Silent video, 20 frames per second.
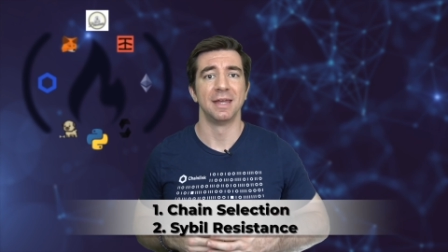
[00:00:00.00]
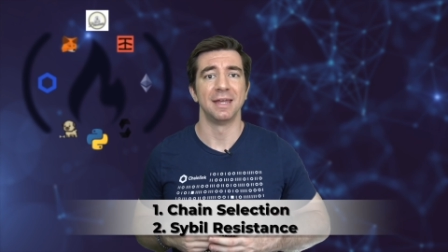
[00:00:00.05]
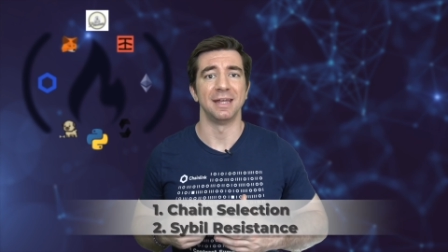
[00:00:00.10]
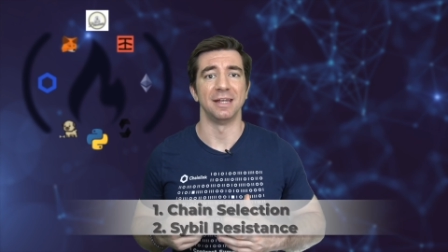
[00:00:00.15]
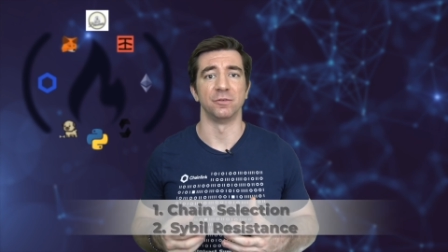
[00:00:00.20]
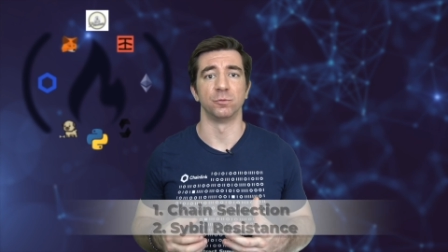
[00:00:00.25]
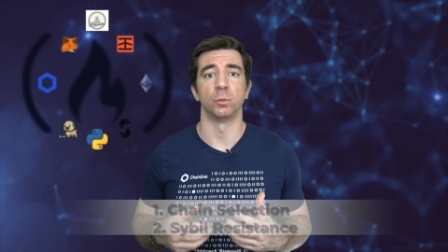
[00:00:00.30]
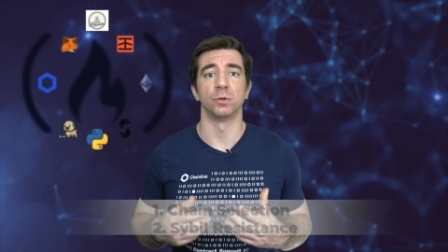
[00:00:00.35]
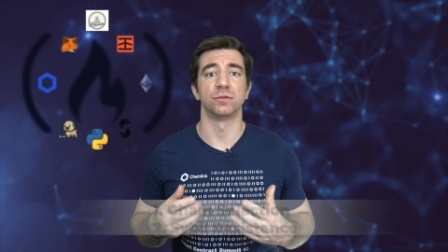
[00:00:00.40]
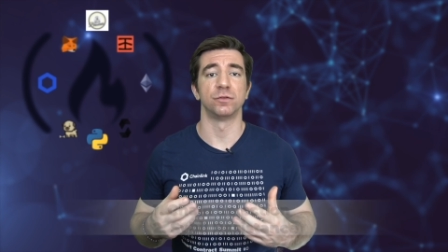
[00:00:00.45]

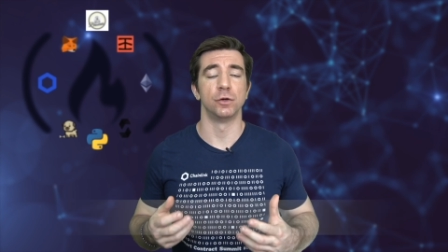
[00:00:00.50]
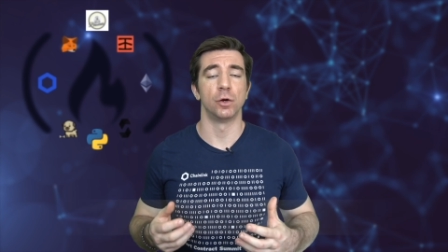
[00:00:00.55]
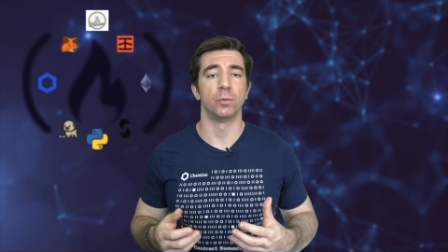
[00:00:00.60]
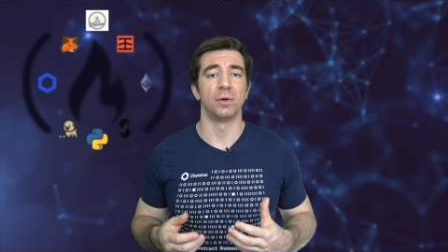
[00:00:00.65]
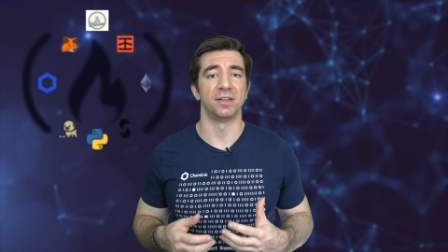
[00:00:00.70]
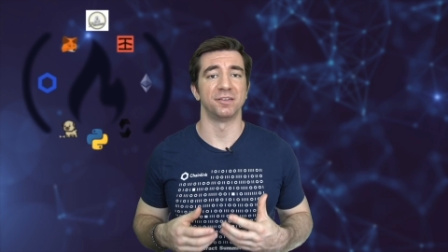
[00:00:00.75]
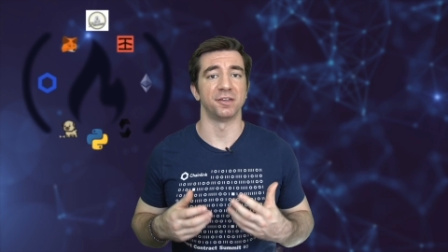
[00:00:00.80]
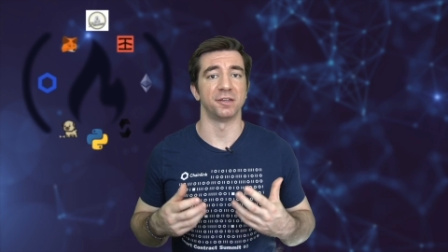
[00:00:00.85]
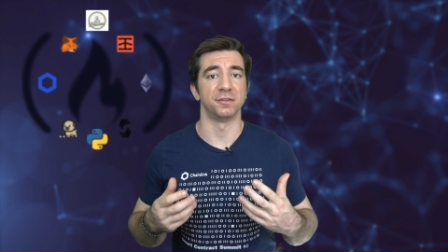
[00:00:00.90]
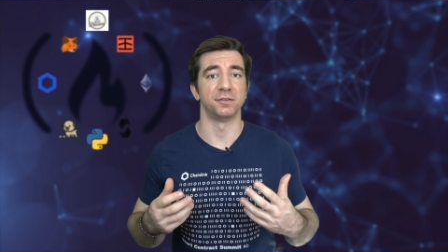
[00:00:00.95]
is what's known
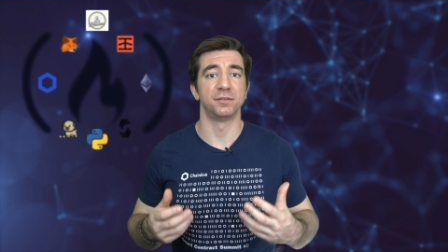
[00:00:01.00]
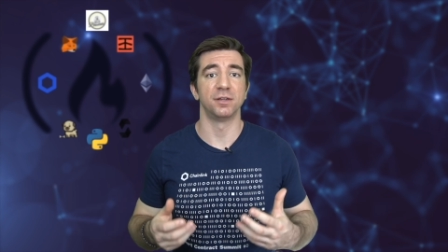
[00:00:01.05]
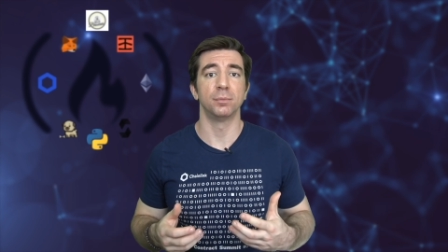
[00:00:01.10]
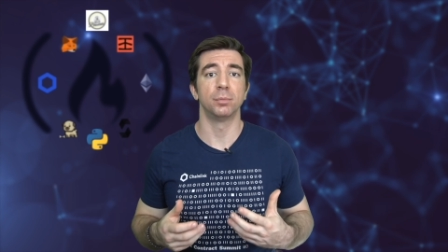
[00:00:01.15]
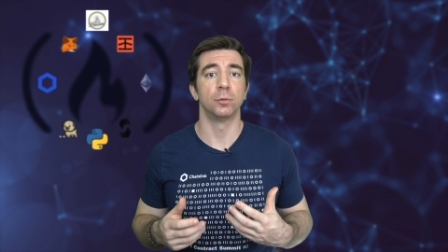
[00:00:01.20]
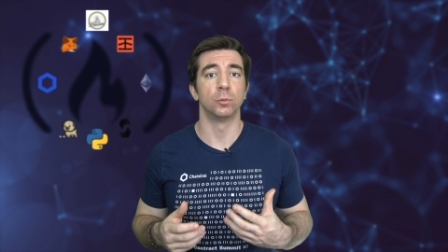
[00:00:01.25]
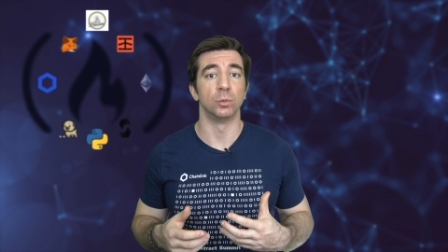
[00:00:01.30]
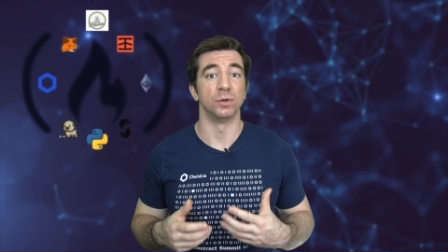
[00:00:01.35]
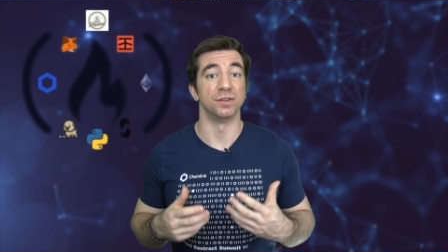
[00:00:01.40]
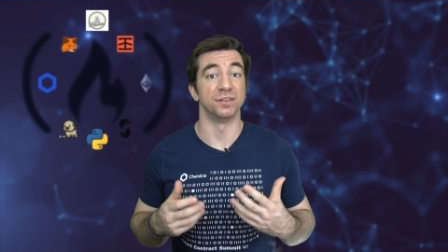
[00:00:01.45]
as a
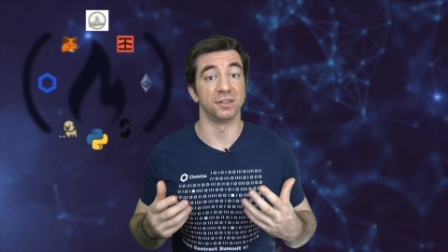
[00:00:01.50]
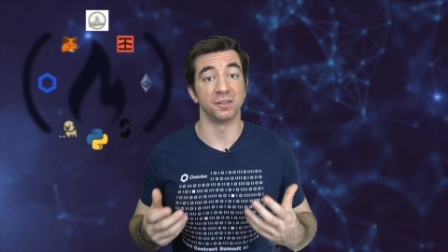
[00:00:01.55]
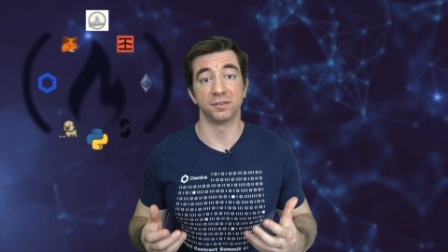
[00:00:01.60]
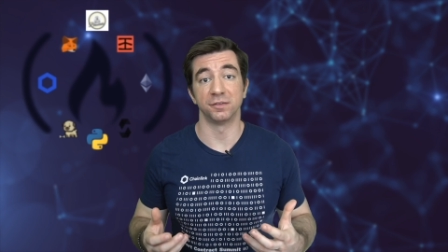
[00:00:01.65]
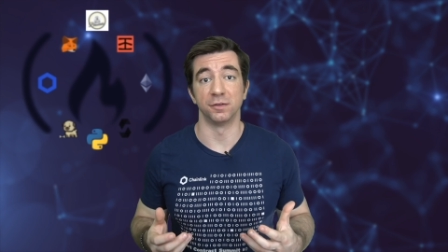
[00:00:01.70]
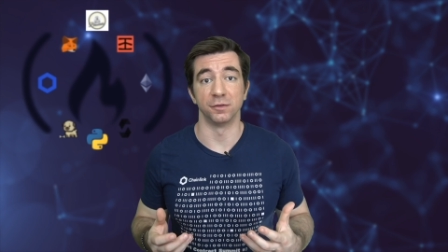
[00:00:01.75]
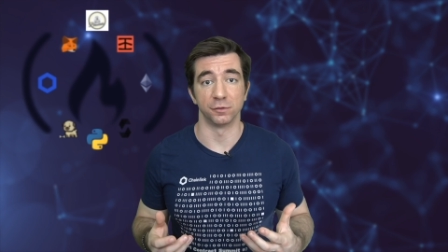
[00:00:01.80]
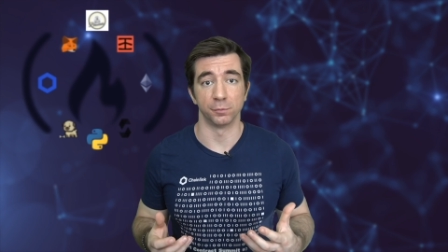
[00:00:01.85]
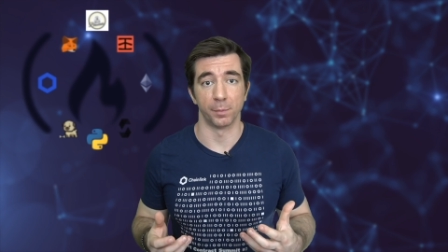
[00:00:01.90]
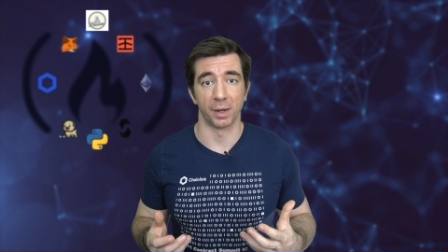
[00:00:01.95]
Sybil
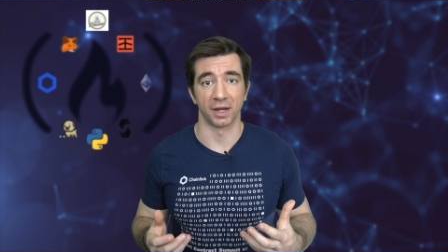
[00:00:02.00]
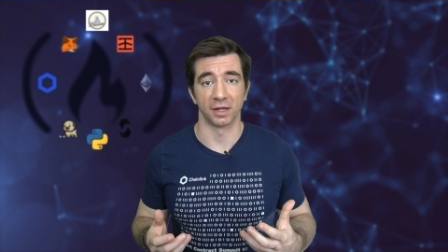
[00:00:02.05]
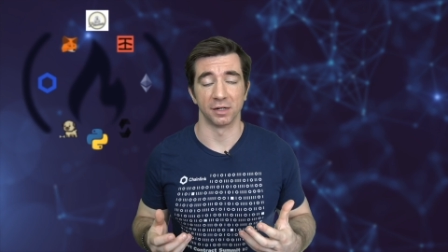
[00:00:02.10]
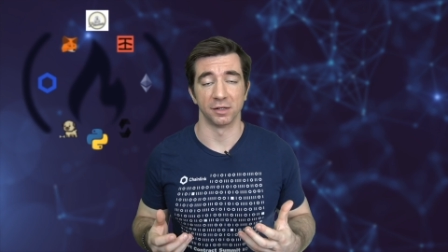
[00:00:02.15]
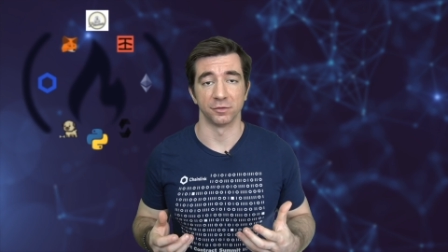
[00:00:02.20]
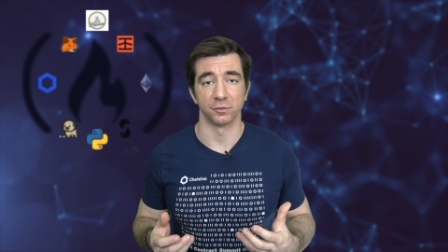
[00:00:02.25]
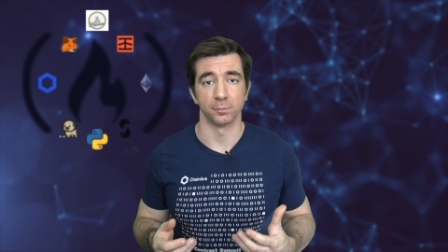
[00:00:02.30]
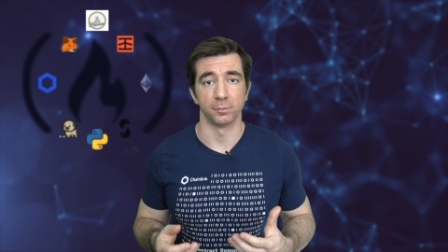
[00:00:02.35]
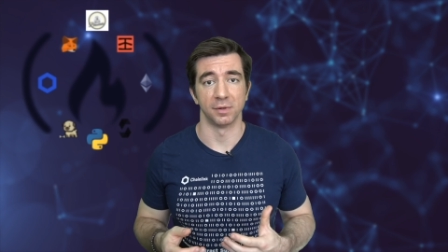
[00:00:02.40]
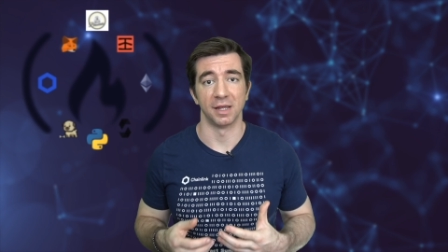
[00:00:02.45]
resistance mechanism.